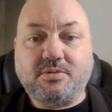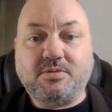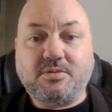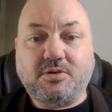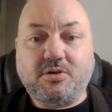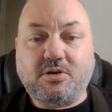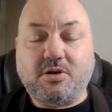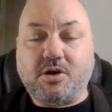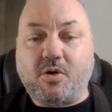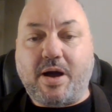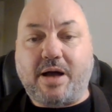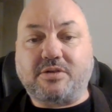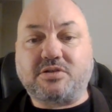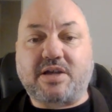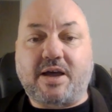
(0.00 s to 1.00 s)
You can go
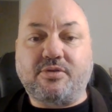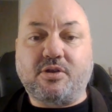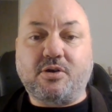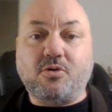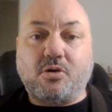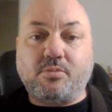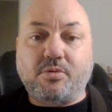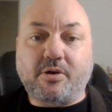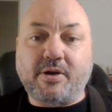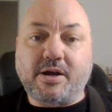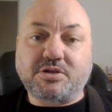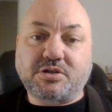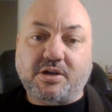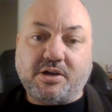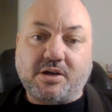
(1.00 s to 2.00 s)
outside the chord
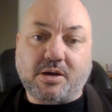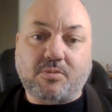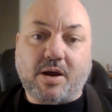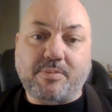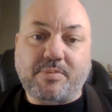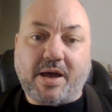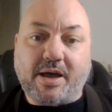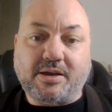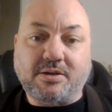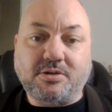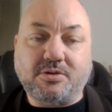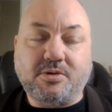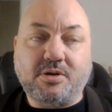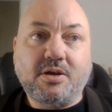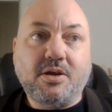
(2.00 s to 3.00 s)
progression and come right back into it.